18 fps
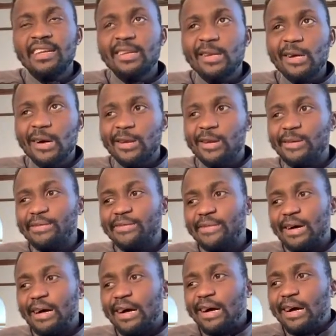lot
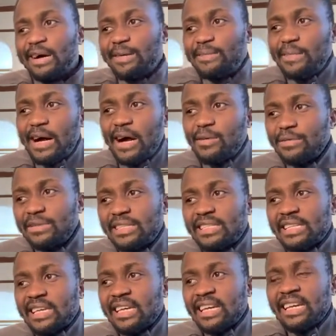of I would
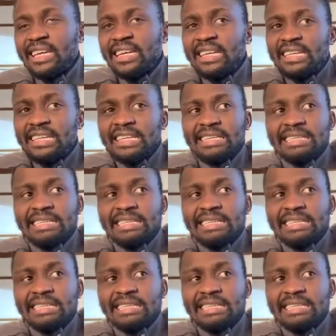say